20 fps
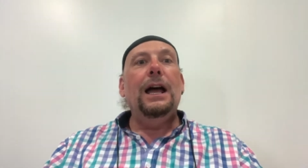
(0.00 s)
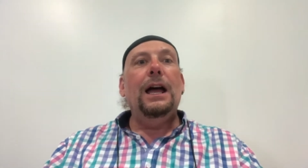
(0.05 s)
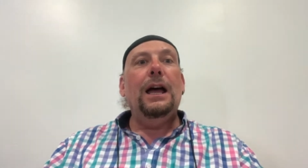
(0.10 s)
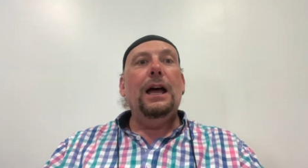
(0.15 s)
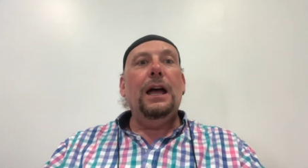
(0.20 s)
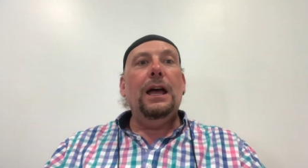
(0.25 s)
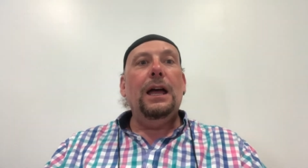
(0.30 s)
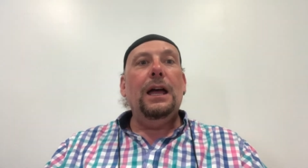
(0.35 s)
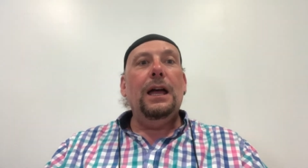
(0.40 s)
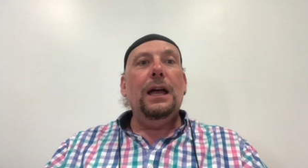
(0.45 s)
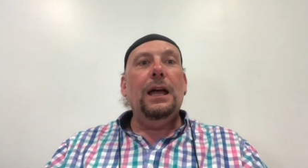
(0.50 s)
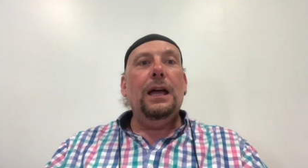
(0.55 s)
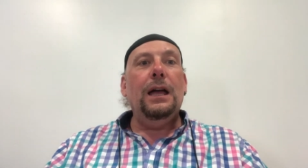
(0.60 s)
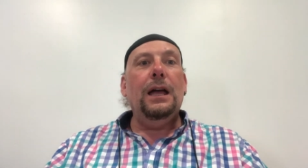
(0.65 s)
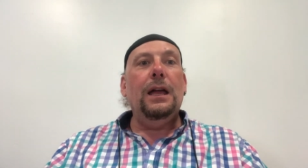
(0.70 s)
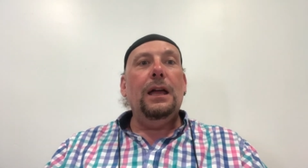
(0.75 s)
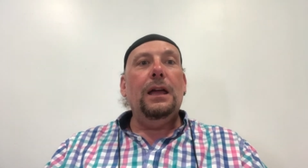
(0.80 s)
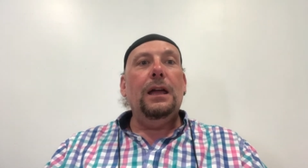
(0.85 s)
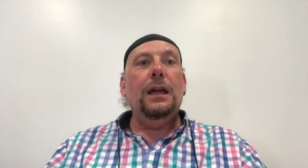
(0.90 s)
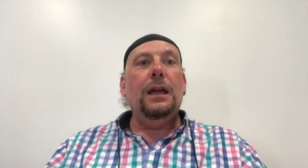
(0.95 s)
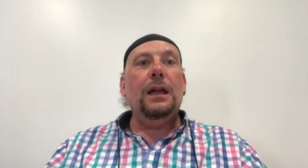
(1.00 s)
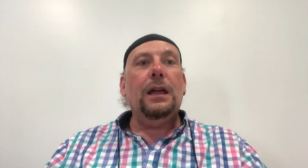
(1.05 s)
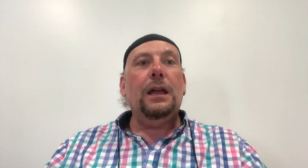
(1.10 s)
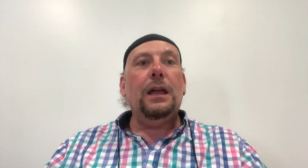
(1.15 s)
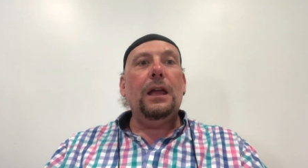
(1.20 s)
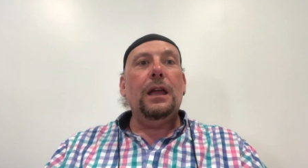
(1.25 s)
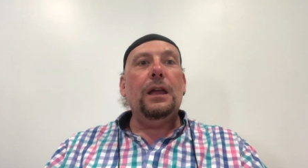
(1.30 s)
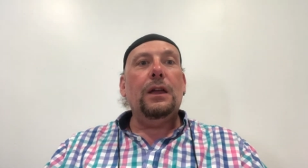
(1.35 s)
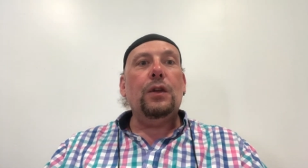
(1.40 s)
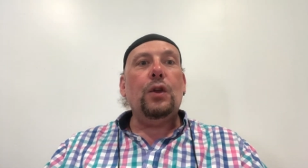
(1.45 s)

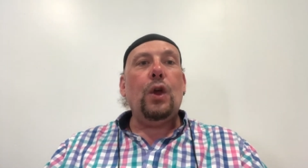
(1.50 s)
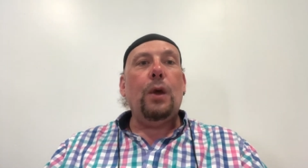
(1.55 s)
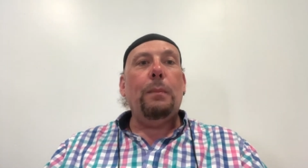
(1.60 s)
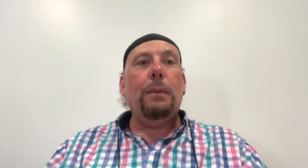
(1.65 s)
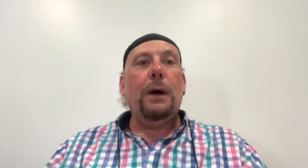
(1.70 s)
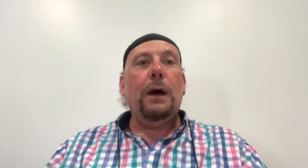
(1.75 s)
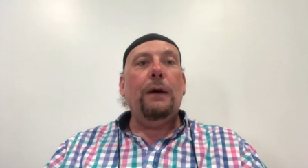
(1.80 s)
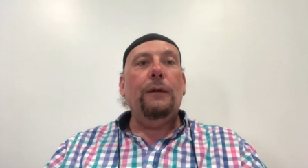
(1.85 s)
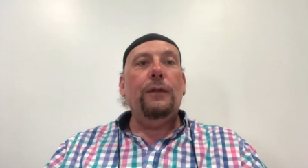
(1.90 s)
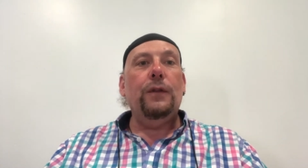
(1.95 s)
a part